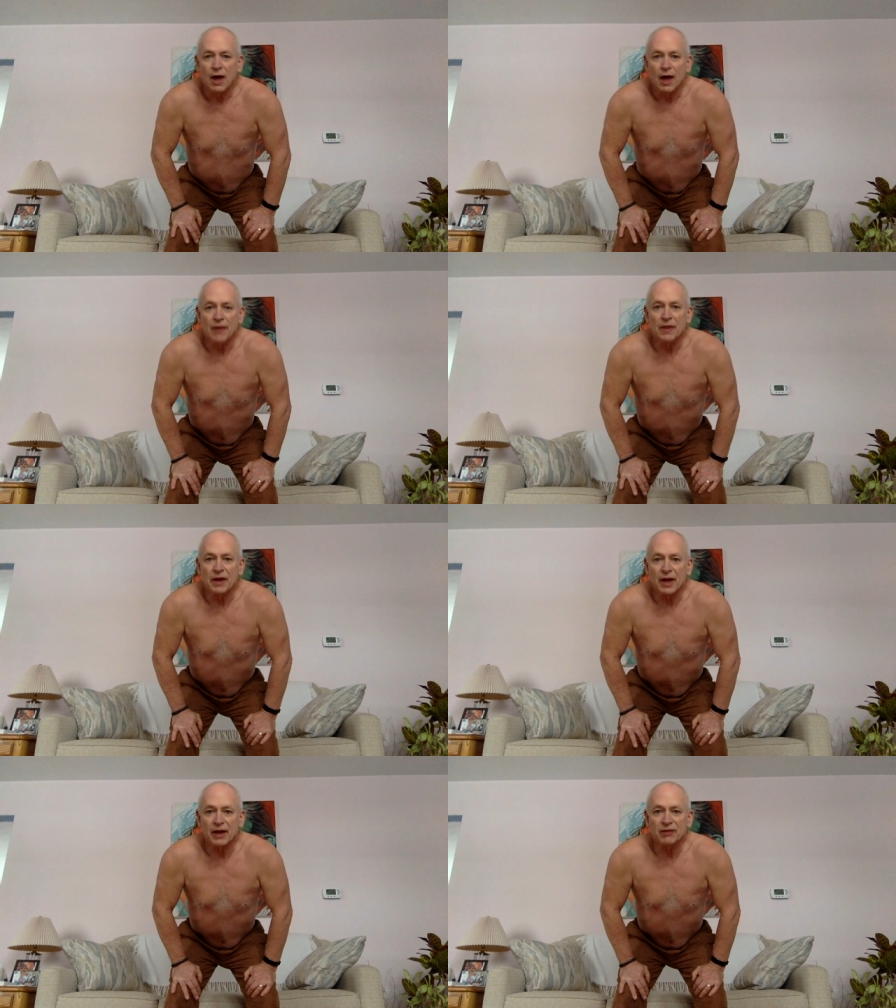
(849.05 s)
And
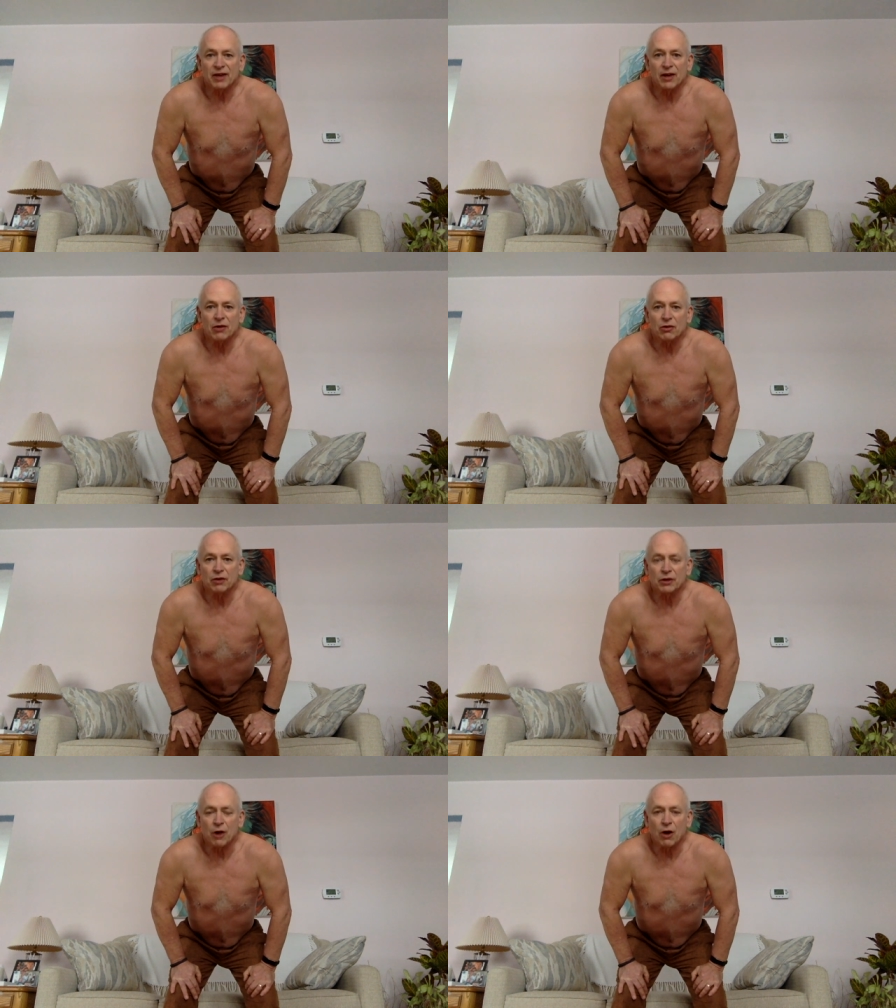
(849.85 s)
then exhale,
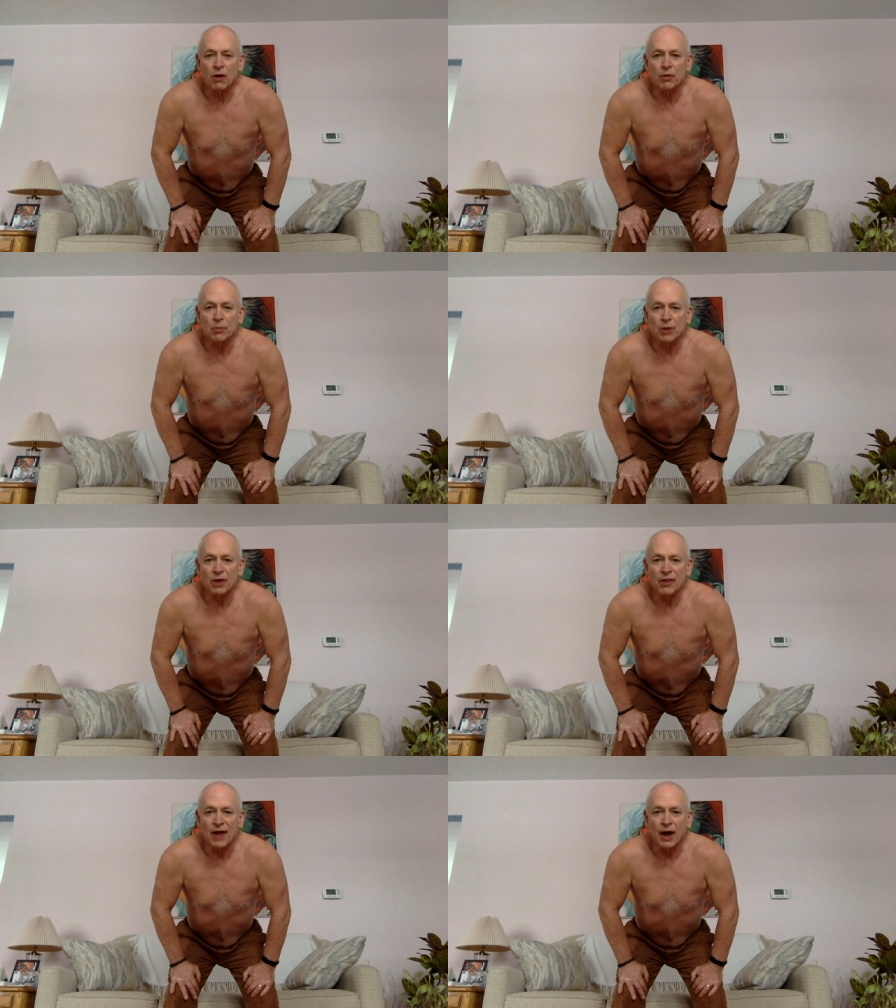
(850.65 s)
let all the
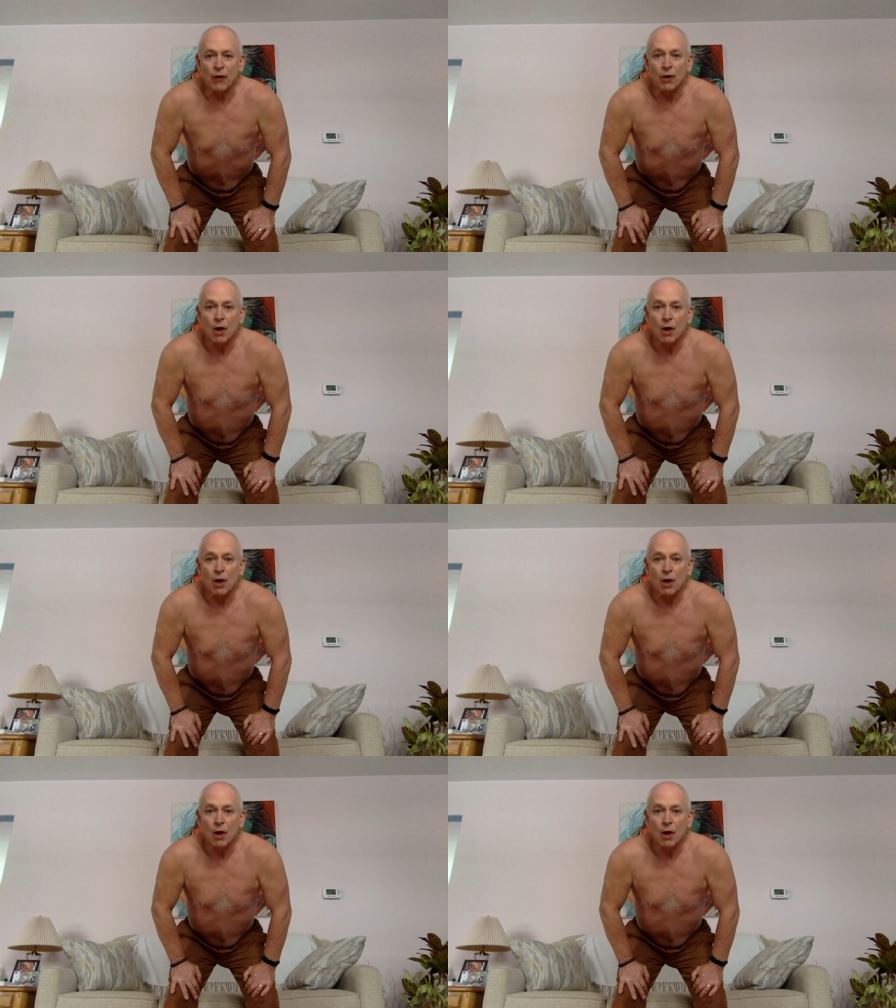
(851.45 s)
breath out.